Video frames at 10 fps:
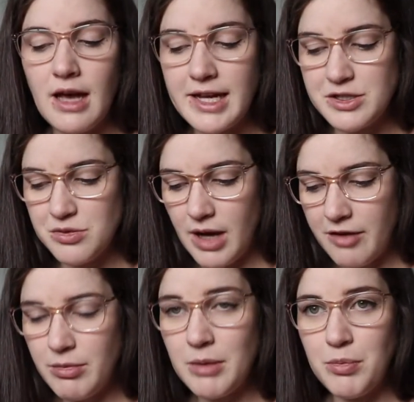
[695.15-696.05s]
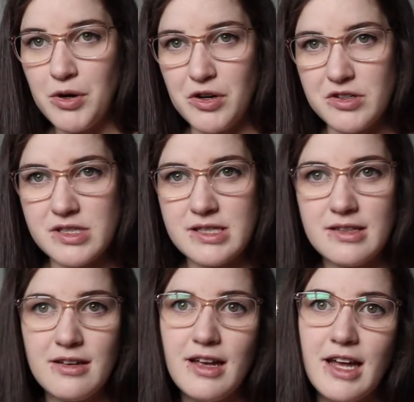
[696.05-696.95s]
I do have my purse
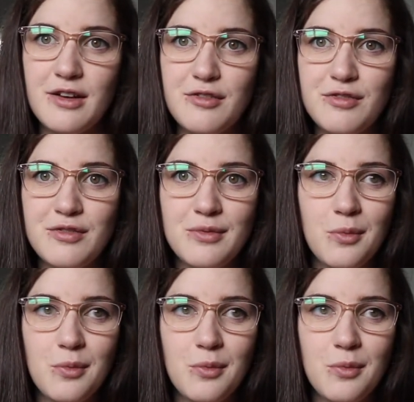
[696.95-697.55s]
kind of